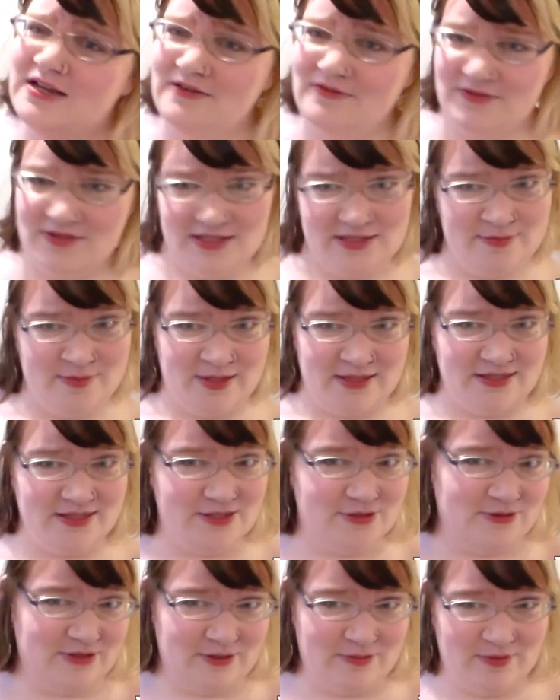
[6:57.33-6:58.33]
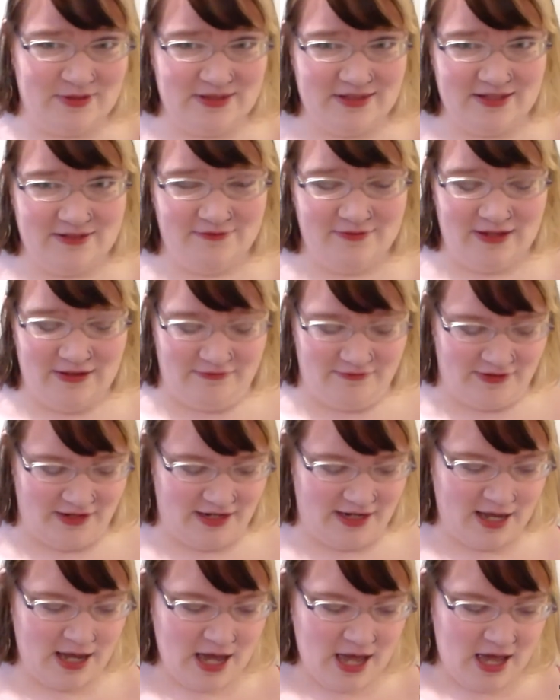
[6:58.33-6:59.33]
of these months doing a monthly
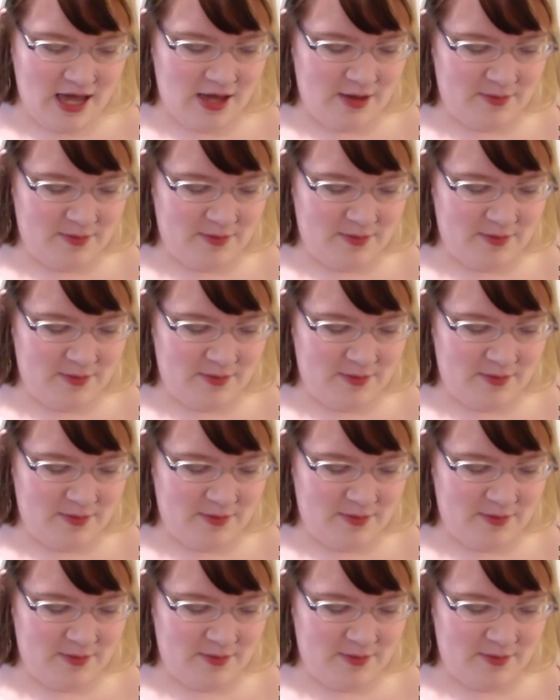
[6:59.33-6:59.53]
favorite,